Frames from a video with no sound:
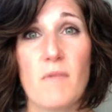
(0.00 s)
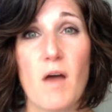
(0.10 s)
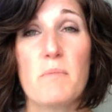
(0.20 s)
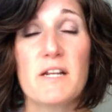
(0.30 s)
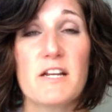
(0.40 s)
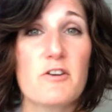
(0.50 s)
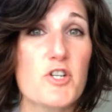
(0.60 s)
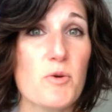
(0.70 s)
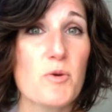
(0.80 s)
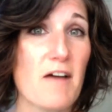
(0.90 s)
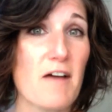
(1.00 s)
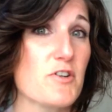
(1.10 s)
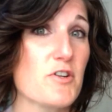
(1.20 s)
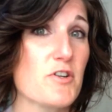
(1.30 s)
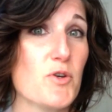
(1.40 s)
a minute or two after
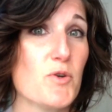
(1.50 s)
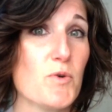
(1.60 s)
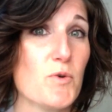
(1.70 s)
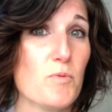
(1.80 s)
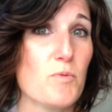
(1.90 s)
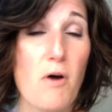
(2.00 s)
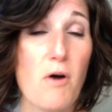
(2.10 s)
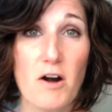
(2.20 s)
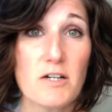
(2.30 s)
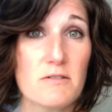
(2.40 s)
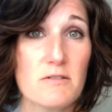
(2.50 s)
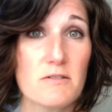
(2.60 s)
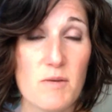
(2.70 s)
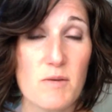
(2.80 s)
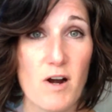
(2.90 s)
you park
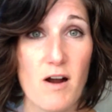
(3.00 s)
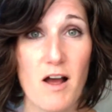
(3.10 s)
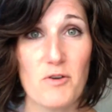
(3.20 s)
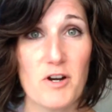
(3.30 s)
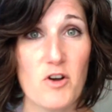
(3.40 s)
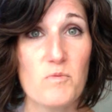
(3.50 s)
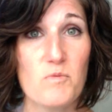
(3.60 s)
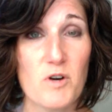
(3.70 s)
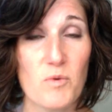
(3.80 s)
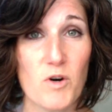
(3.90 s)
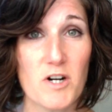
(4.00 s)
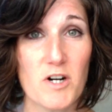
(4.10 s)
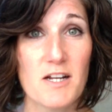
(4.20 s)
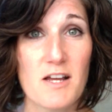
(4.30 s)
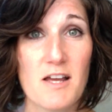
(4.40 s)
somewhere, either at home or at
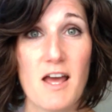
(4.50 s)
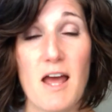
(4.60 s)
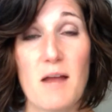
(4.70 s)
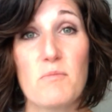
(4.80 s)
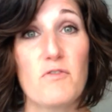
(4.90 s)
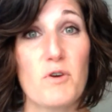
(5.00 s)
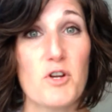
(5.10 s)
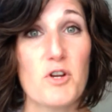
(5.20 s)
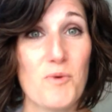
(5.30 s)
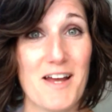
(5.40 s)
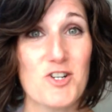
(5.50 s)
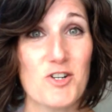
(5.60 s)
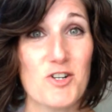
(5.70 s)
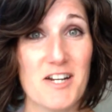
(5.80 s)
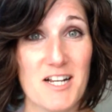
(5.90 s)
work, and before you
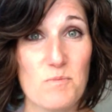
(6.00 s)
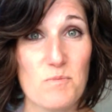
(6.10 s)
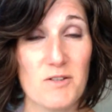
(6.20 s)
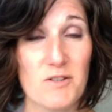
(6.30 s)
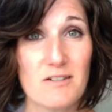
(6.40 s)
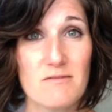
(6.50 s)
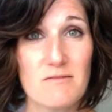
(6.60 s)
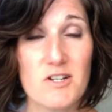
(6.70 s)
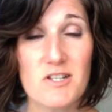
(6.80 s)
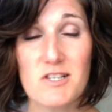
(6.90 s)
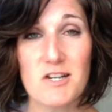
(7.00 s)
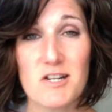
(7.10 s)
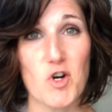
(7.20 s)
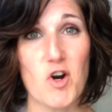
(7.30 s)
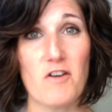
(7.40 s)
enter the next building. Just sit in
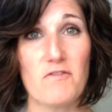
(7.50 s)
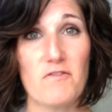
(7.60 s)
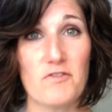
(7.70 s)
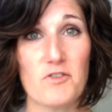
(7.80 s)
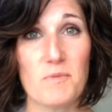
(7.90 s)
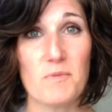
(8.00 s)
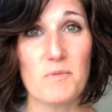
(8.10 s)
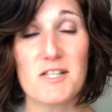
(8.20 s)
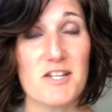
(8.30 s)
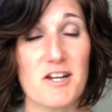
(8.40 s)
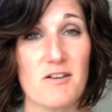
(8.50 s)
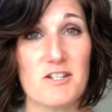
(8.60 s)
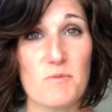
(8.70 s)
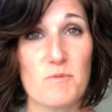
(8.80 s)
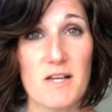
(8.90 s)
your car for a few minutes and stare
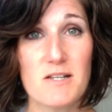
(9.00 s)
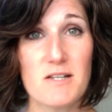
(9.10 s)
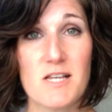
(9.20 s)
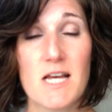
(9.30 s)
into space.